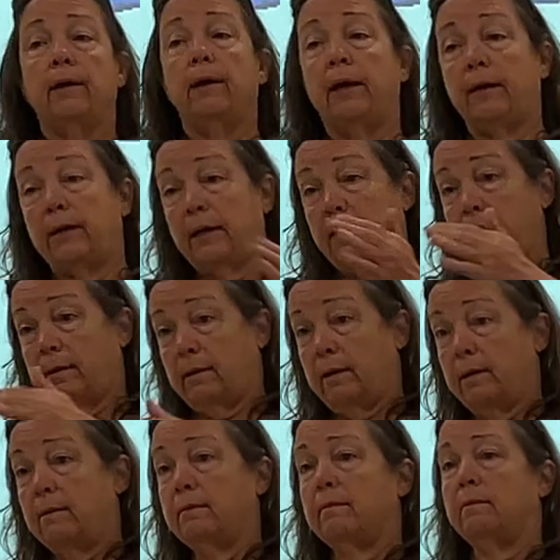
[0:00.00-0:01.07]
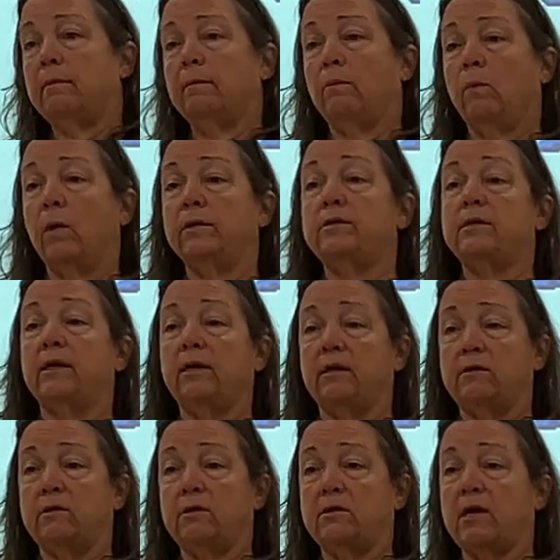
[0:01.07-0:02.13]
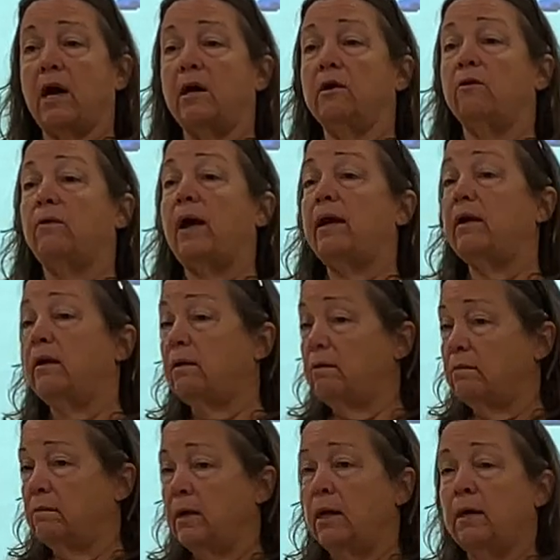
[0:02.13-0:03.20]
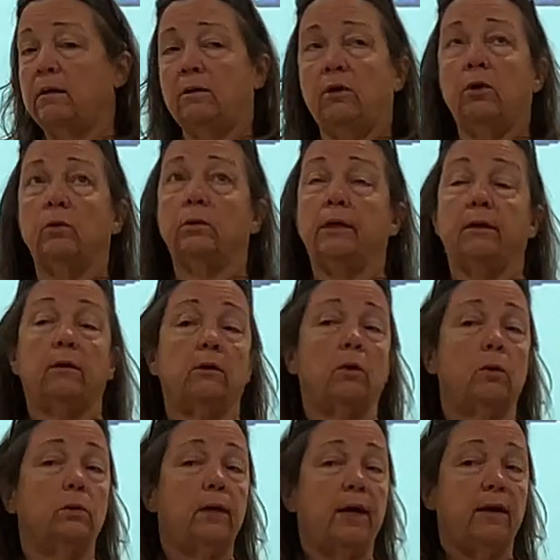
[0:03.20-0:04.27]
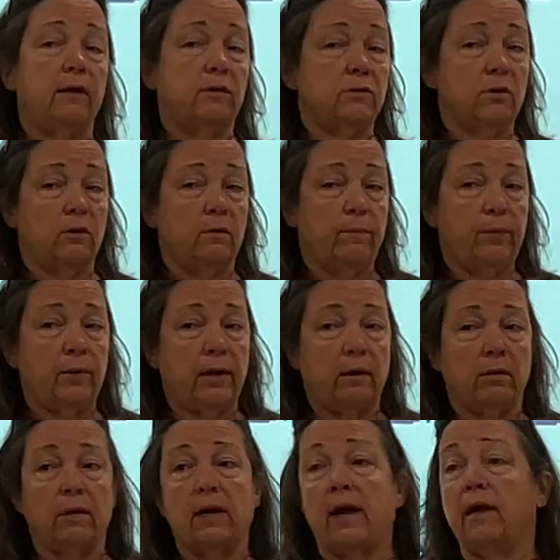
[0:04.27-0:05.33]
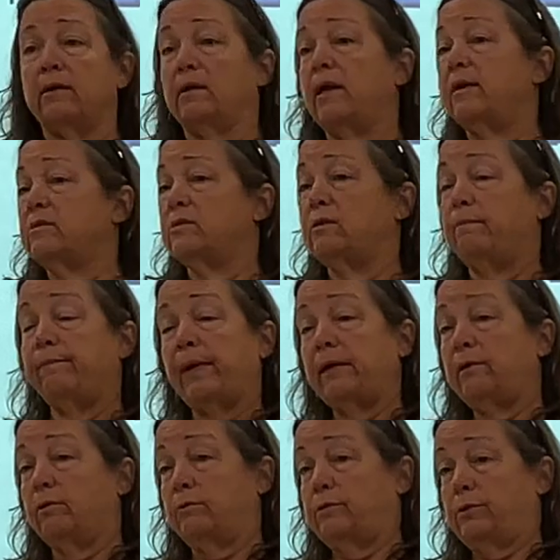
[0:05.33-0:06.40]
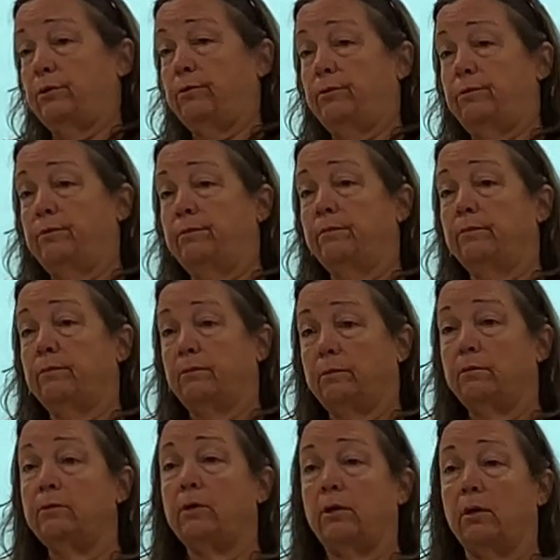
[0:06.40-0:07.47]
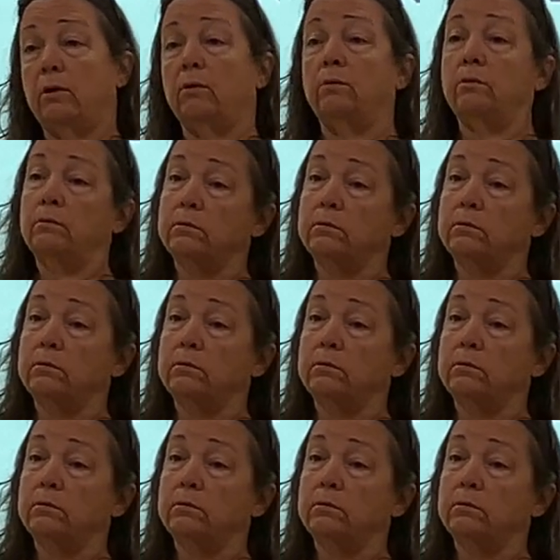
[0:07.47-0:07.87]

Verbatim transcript: and then once they get to diuretic, you know, little old lady is going to put out a lot less than biker dude, you know.